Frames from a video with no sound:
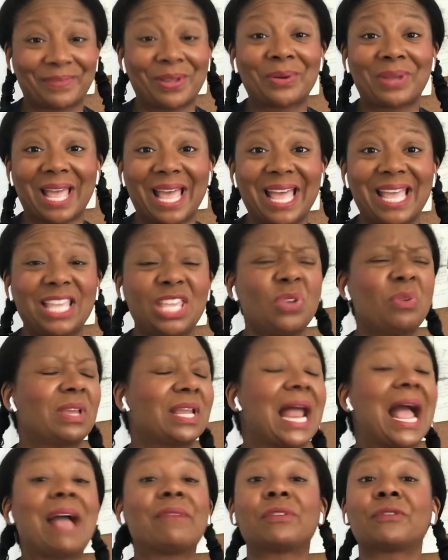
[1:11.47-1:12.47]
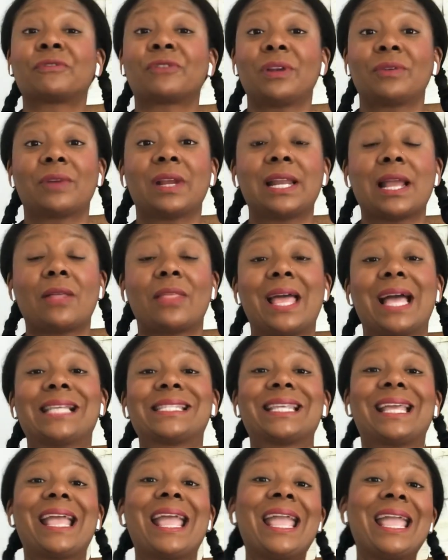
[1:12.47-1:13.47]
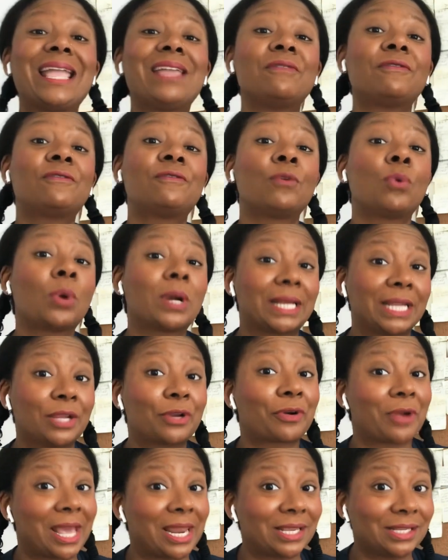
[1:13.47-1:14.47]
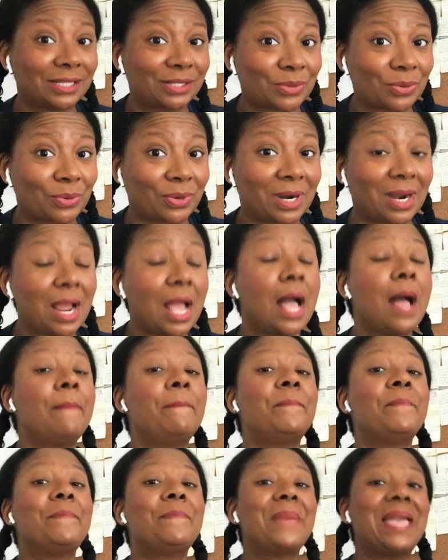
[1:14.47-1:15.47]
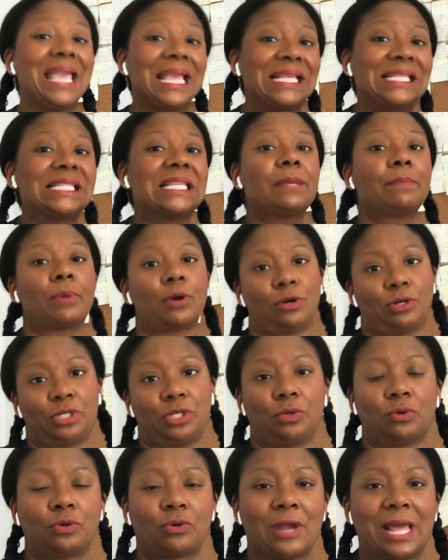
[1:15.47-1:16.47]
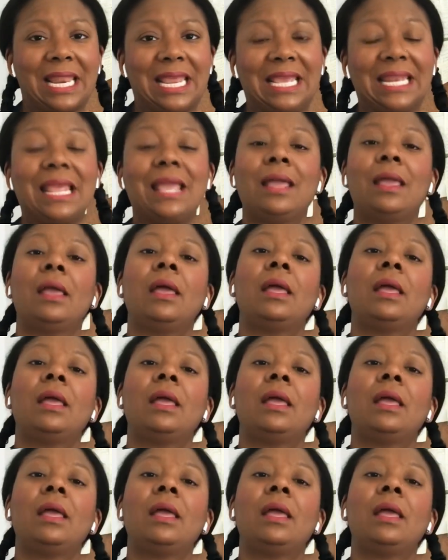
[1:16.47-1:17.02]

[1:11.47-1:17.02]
Okay, you can. I have a friend right now that has an 840 credit score, amazing personal credit,